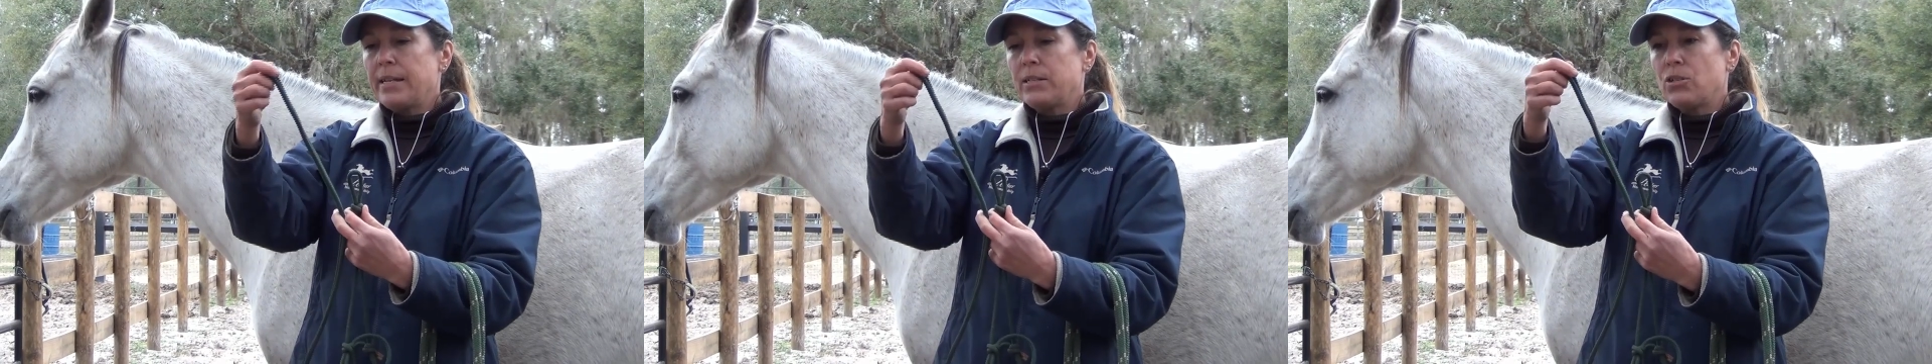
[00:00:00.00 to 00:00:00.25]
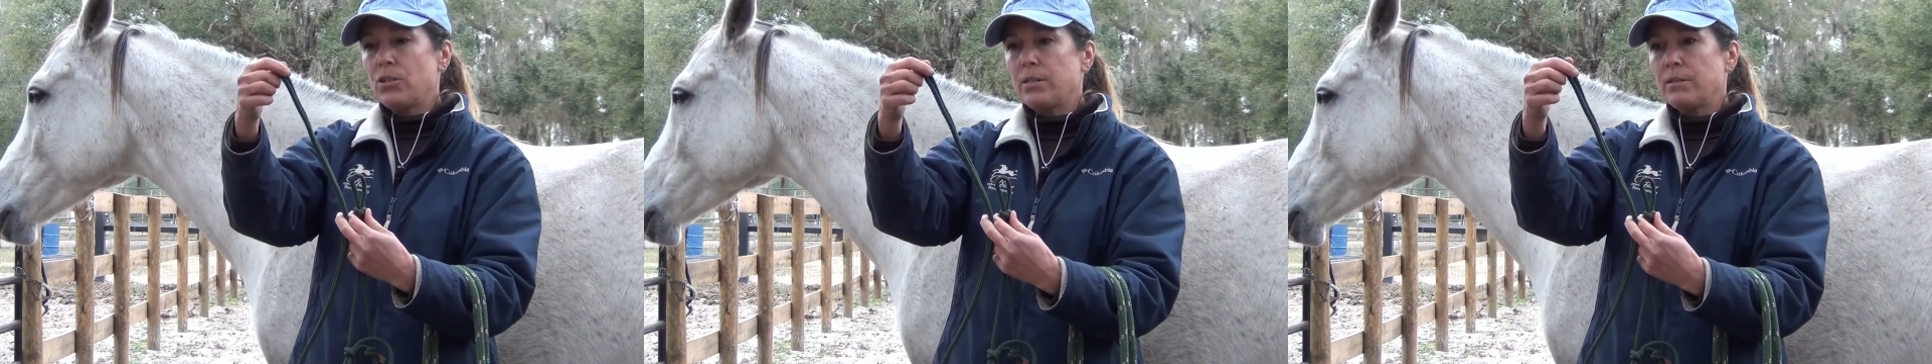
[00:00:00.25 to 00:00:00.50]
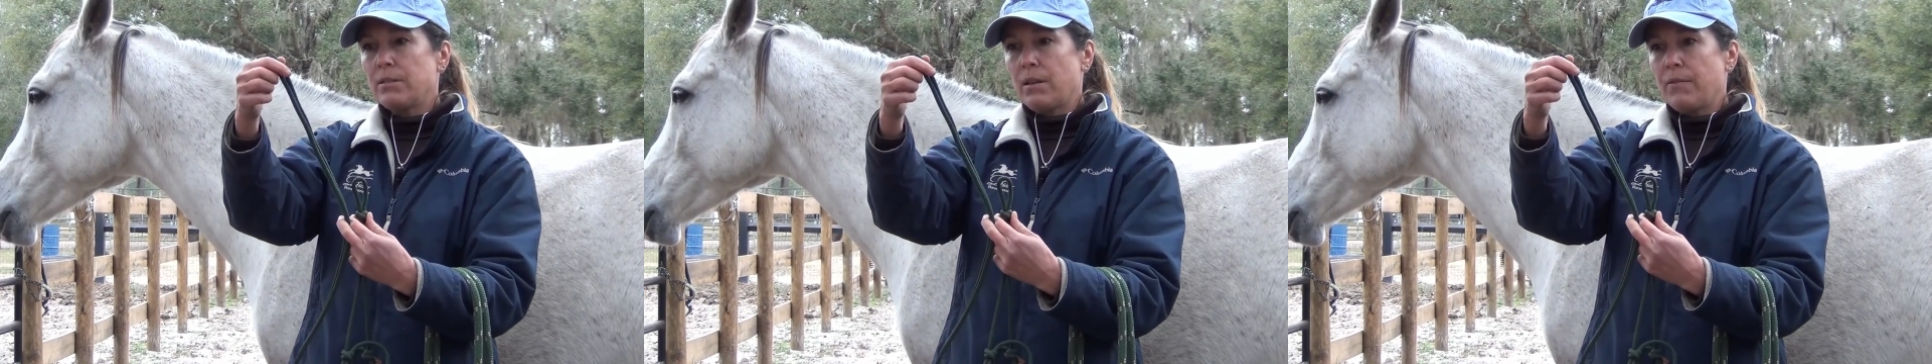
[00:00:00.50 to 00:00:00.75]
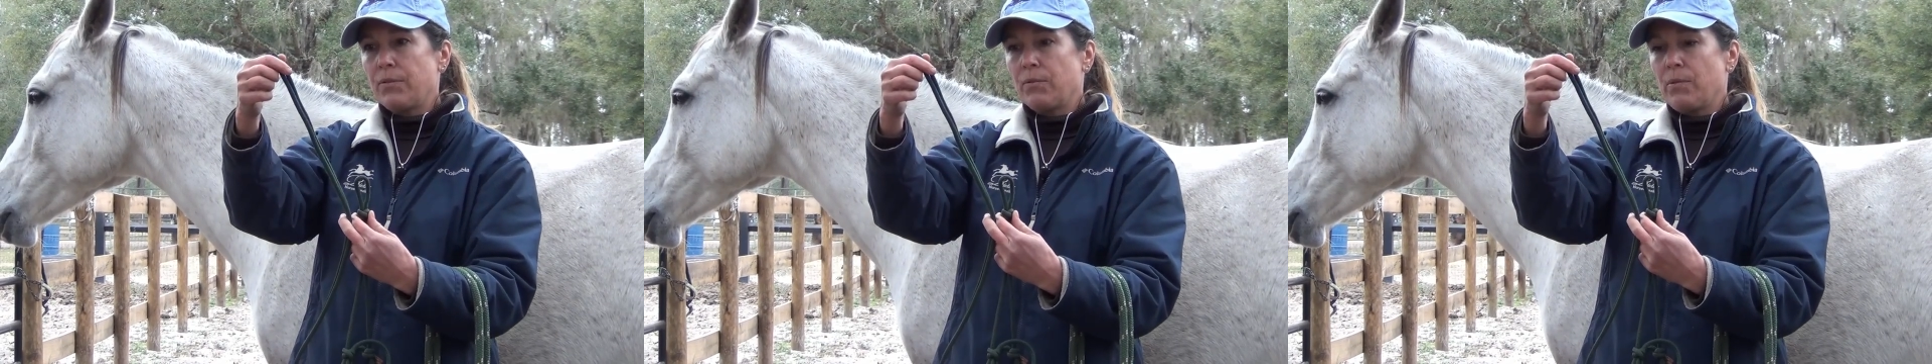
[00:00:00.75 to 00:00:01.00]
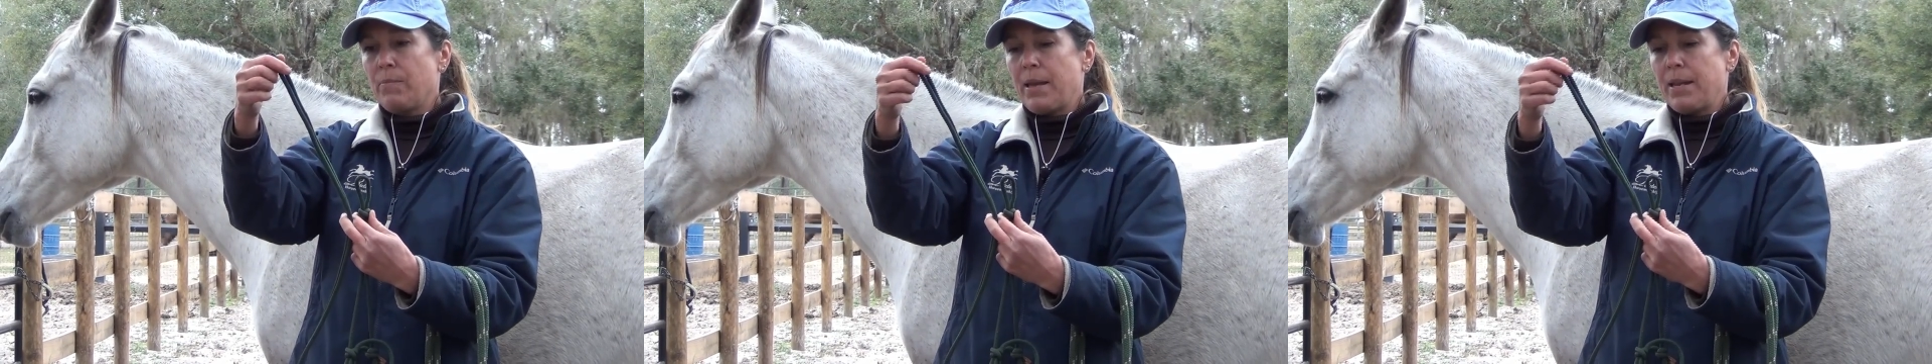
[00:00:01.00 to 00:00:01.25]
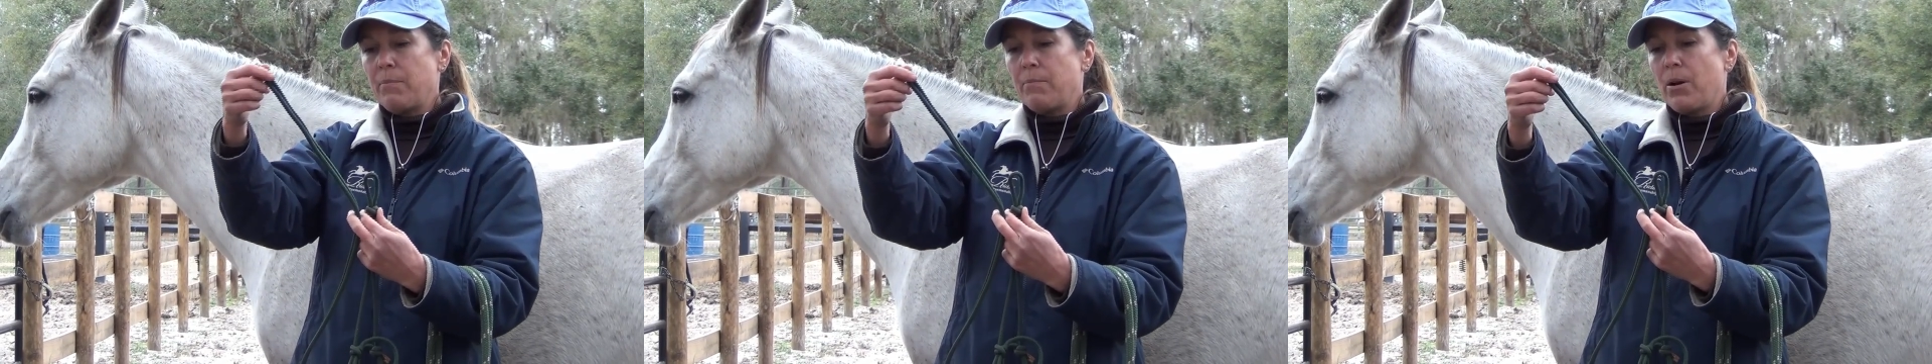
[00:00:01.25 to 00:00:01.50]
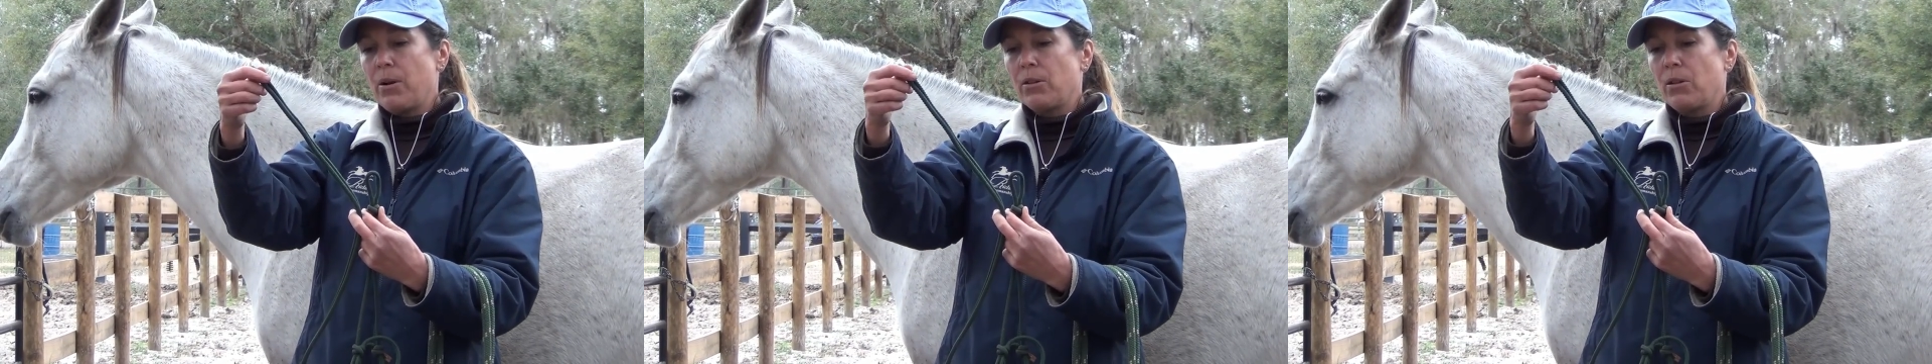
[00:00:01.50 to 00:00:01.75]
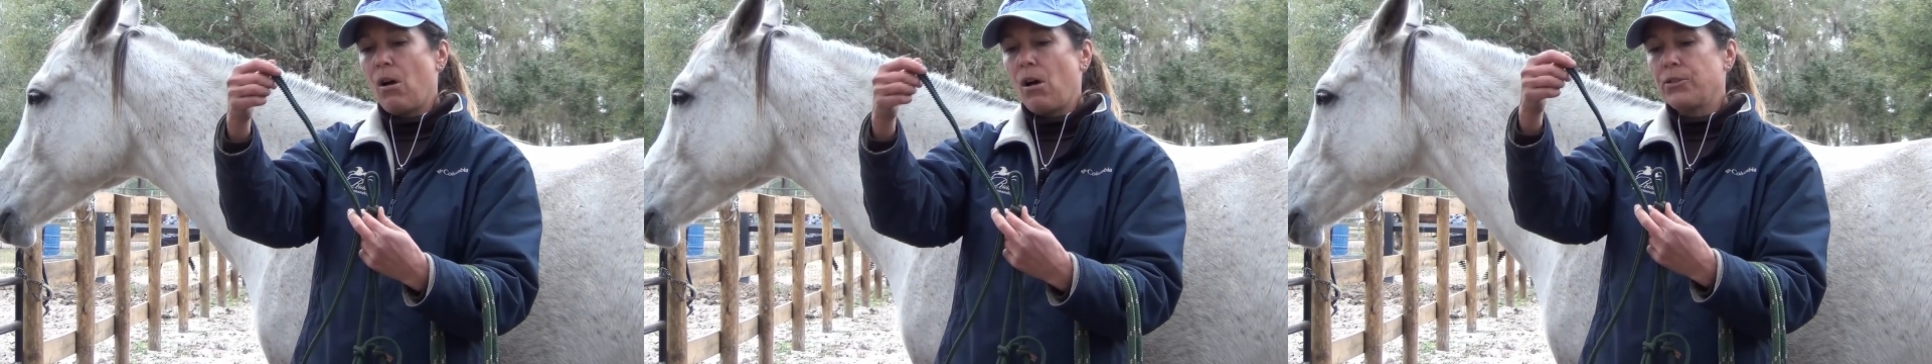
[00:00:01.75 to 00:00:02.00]
inches of the remaining part of
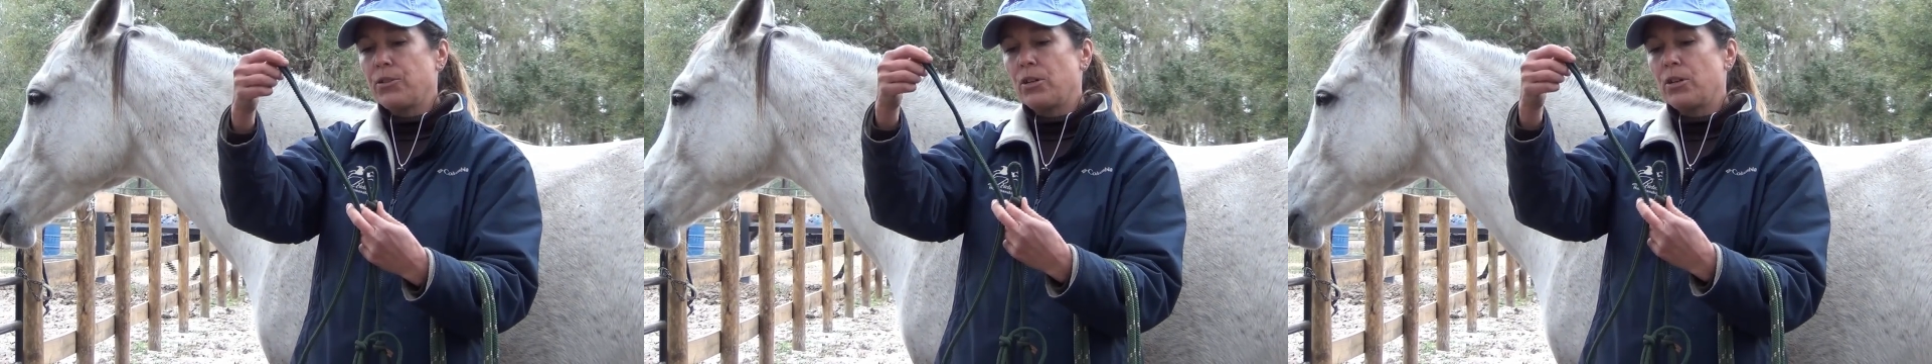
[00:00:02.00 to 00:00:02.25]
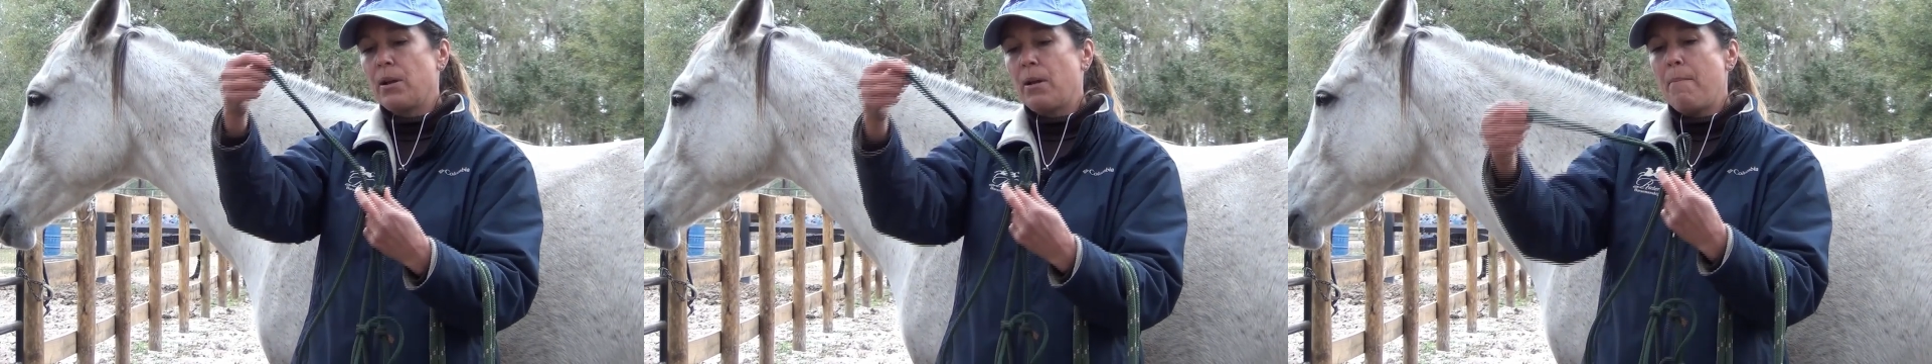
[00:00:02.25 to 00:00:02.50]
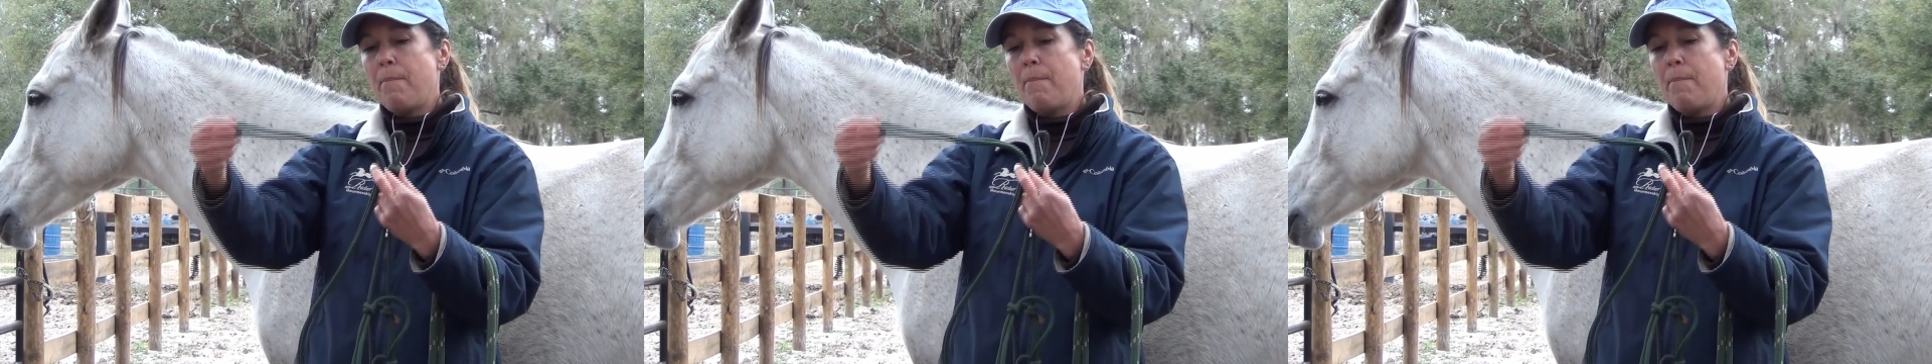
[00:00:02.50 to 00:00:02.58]
the halter,